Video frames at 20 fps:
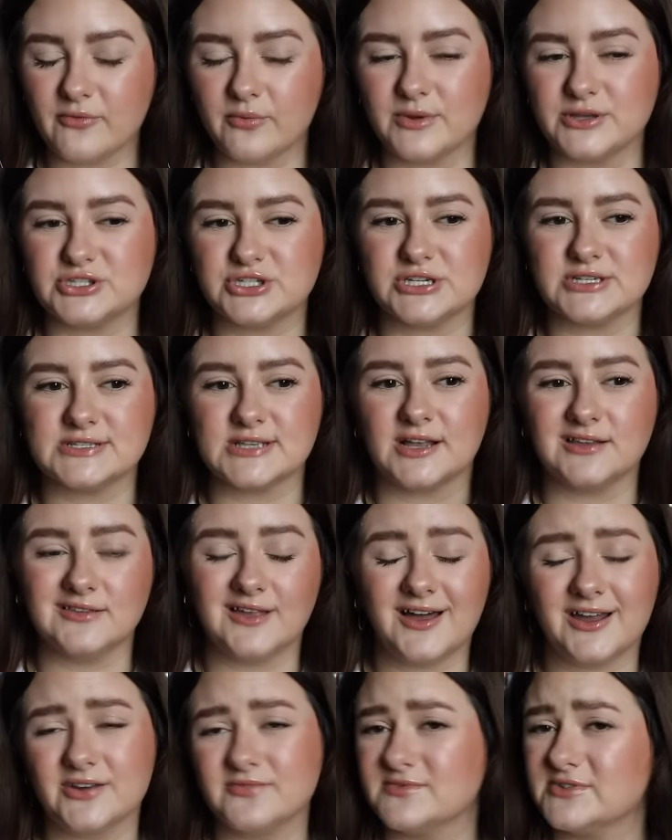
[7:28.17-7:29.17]
which is a
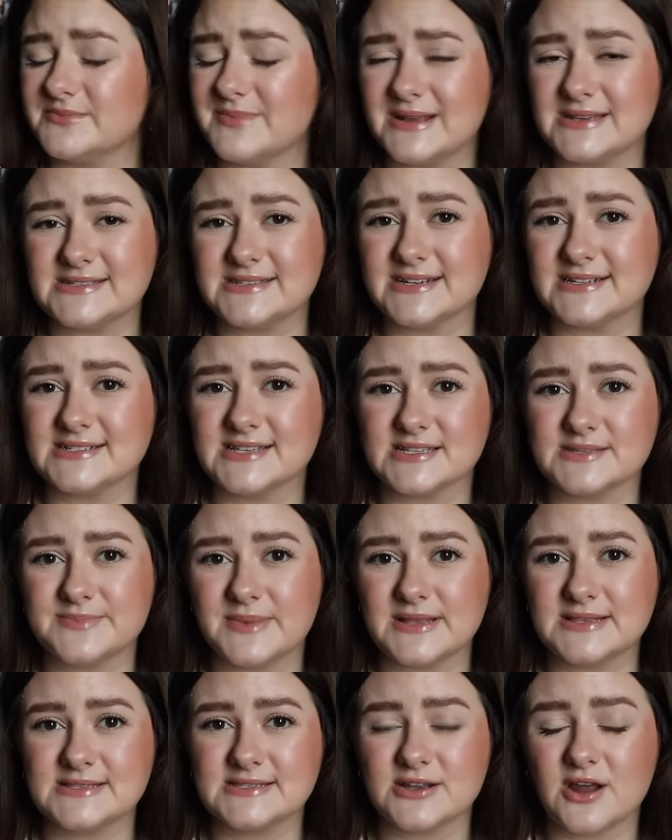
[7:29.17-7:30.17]
lot of domestic
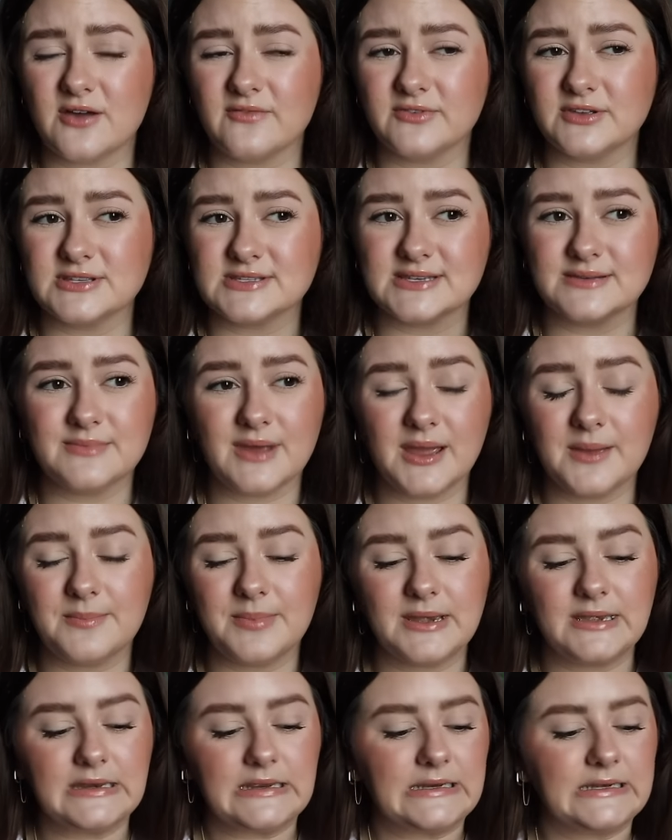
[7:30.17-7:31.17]
suspense novels in my
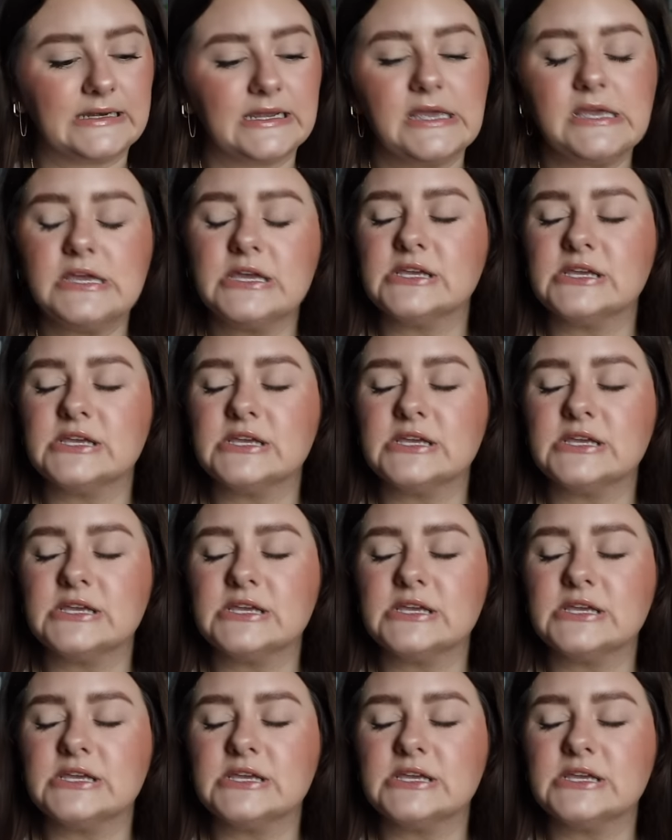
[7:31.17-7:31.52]
opinion.